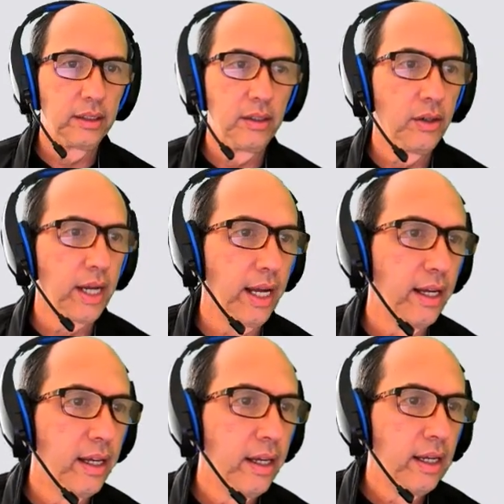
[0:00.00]
Okay,
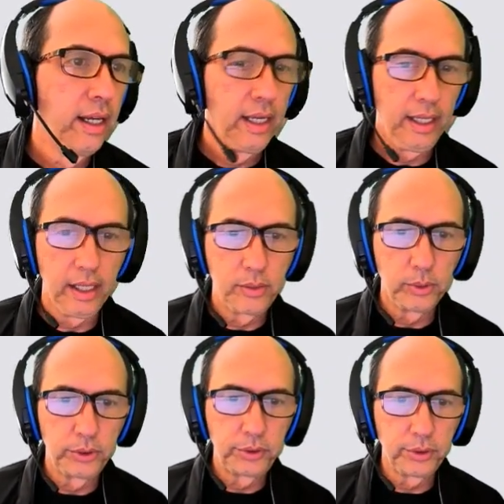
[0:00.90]

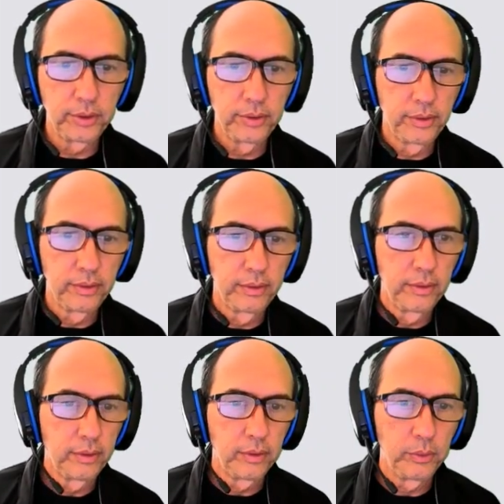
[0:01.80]
equals to
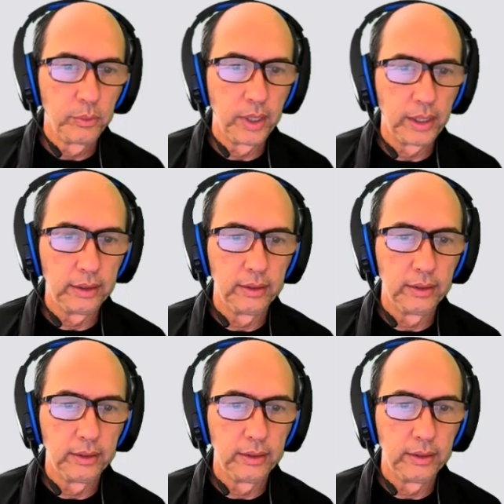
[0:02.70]
1.